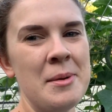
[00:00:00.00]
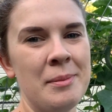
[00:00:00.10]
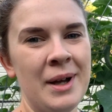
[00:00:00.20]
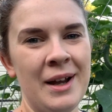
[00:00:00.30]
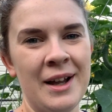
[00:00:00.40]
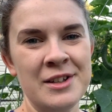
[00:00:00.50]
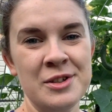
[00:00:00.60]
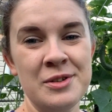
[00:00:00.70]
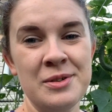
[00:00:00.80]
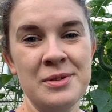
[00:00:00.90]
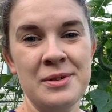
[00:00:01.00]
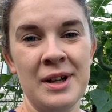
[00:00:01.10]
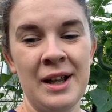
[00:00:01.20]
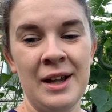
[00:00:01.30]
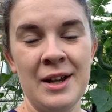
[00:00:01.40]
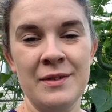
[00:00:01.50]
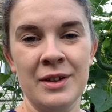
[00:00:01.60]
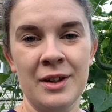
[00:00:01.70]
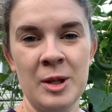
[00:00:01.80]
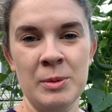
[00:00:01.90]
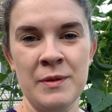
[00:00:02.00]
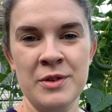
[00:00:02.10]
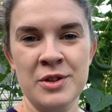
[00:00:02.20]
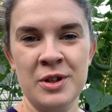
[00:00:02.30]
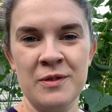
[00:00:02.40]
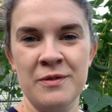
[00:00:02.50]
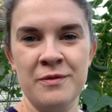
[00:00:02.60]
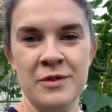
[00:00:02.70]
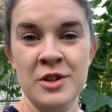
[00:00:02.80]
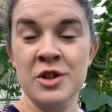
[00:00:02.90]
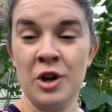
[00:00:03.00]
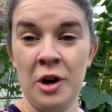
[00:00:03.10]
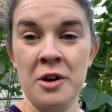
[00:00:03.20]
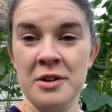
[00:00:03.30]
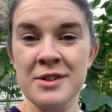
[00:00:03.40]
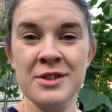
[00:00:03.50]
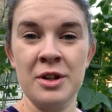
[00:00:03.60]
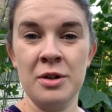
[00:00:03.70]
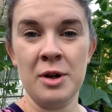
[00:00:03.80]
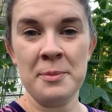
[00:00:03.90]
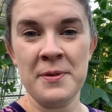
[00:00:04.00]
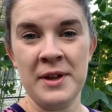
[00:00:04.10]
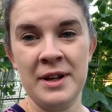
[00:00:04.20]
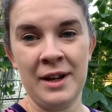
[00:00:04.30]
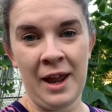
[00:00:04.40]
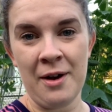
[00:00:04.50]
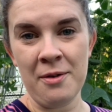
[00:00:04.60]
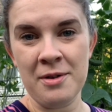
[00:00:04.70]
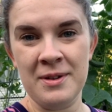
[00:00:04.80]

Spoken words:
But I do have a clip of the start, so I'll put that in now.